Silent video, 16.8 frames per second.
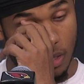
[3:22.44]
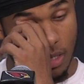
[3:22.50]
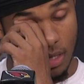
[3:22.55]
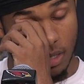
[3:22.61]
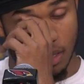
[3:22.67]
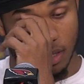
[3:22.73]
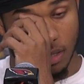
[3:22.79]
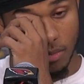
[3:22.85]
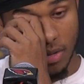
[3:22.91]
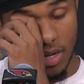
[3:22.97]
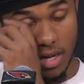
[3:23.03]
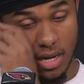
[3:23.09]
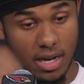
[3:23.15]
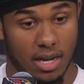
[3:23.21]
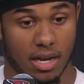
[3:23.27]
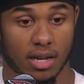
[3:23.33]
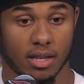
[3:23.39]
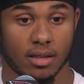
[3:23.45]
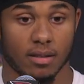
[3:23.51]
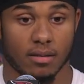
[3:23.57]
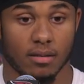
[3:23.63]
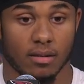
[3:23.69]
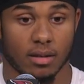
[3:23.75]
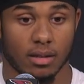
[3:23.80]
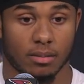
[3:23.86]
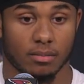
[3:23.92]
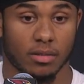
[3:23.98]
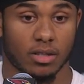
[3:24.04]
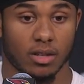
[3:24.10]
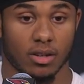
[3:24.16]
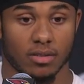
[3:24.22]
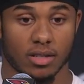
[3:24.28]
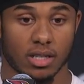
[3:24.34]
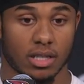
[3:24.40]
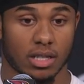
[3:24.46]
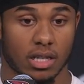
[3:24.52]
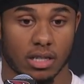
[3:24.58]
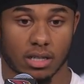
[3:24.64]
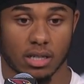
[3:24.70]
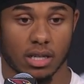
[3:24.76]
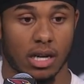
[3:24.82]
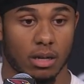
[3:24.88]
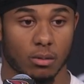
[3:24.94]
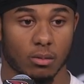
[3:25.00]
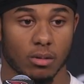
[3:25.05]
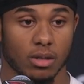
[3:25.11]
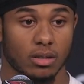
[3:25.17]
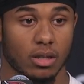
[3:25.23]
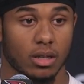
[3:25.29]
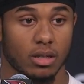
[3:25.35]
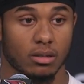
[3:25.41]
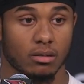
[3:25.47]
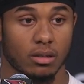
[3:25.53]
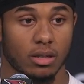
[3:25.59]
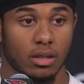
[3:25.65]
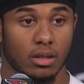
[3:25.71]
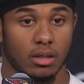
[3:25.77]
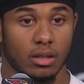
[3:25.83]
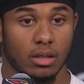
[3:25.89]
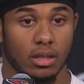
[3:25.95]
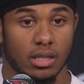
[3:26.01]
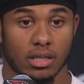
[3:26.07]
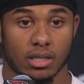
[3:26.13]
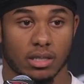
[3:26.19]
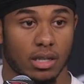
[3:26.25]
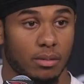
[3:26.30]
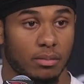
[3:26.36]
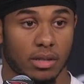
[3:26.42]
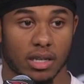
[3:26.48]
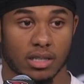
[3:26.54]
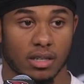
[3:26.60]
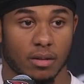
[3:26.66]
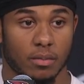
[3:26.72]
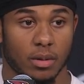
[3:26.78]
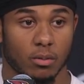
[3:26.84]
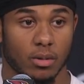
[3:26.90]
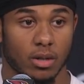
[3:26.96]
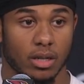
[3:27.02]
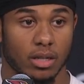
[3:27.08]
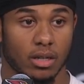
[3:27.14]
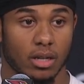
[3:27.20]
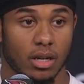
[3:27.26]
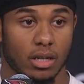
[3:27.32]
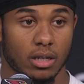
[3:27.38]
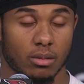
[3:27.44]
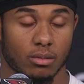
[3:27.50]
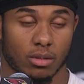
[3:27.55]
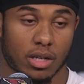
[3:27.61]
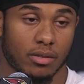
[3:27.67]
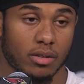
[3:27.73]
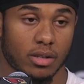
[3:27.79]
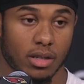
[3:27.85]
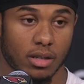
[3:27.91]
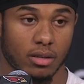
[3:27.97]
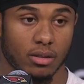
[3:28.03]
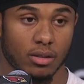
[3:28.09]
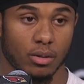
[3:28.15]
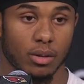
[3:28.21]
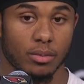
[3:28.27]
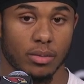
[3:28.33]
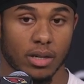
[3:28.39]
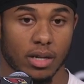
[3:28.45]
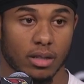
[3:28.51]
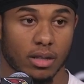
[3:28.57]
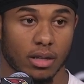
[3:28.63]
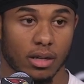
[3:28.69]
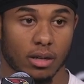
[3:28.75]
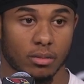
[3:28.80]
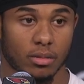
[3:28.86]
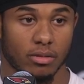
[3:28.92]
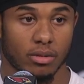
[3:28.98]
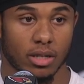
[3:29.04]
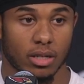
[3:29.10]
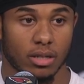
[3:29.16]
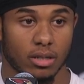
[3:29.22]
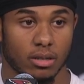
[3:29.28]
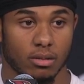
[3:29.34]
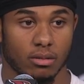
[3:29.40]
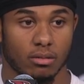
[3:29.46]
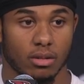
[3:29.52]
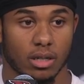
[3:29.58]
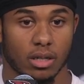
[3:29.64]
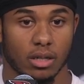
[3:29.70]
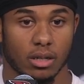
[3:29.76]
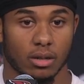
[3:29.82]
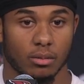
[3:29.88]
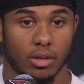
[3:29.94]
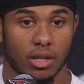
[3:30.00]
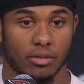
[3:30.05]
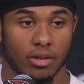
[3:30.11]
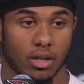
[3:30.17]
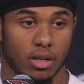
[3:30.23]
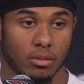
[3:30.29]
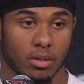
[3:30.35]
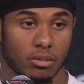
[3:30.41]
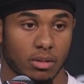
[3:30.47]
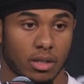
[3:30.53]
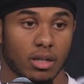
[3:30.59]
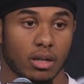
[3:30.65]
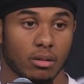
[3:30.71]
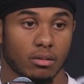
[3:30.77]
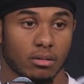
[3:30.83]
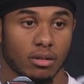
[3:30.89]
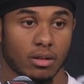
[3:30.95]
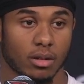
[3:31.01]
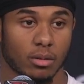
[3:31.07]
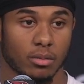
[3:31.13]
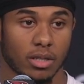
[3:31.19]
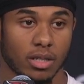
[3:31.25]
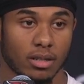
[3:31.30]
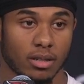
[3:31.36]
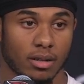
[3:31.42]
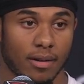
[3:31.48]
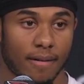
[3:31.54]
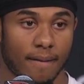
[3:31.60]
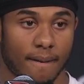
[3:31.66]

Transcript: Yeah, again, man, I this offseason I just kind of worked on the same things I've been working on, and whatever they throw at me, I think I'll be ready. So whatever comes with it, I'll be here.